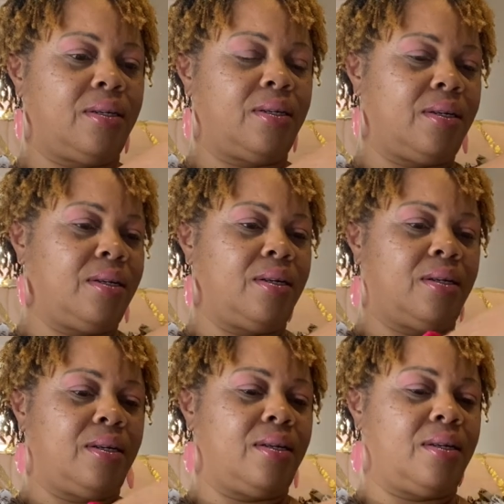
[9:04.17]

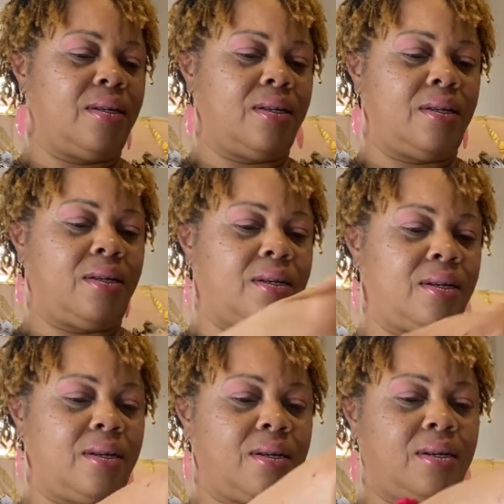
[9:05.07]

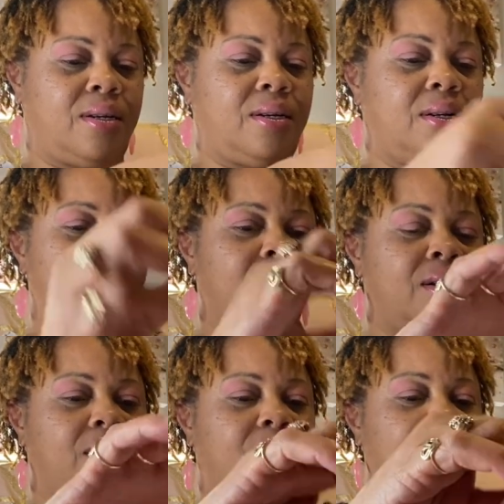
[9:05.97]

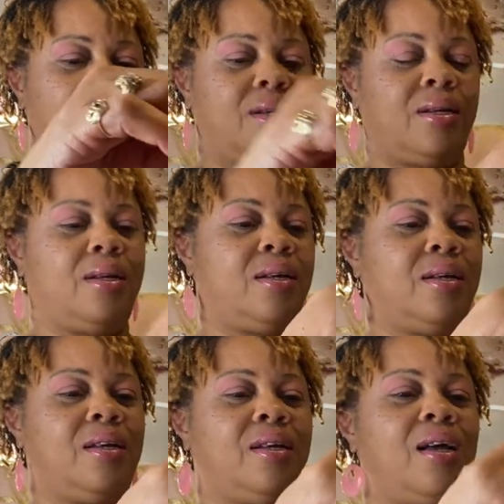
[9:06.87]
(silence)